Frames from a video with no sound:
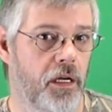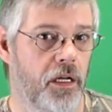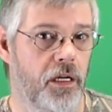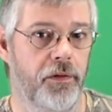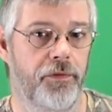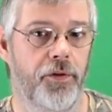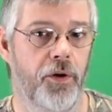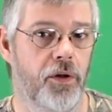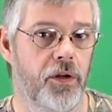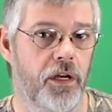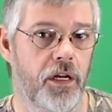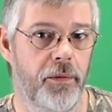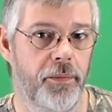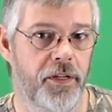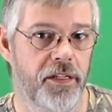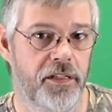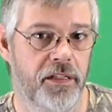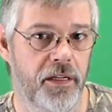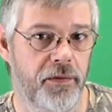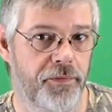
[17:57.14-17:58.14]
And if you're only going to
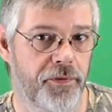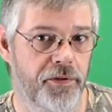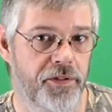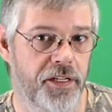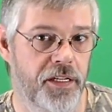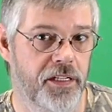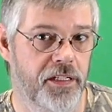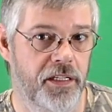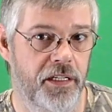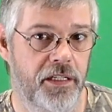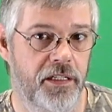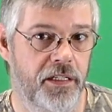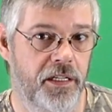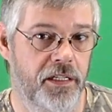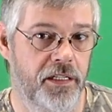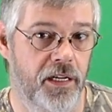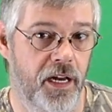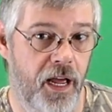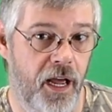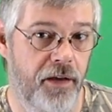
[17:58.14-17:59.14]
be asleep for, say,
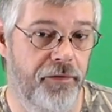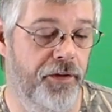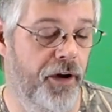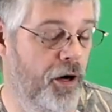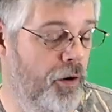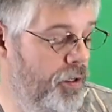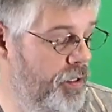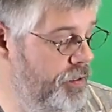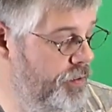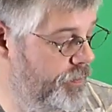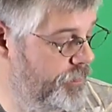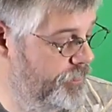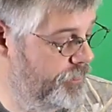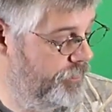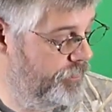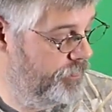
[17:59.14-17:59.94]
6.5 hours,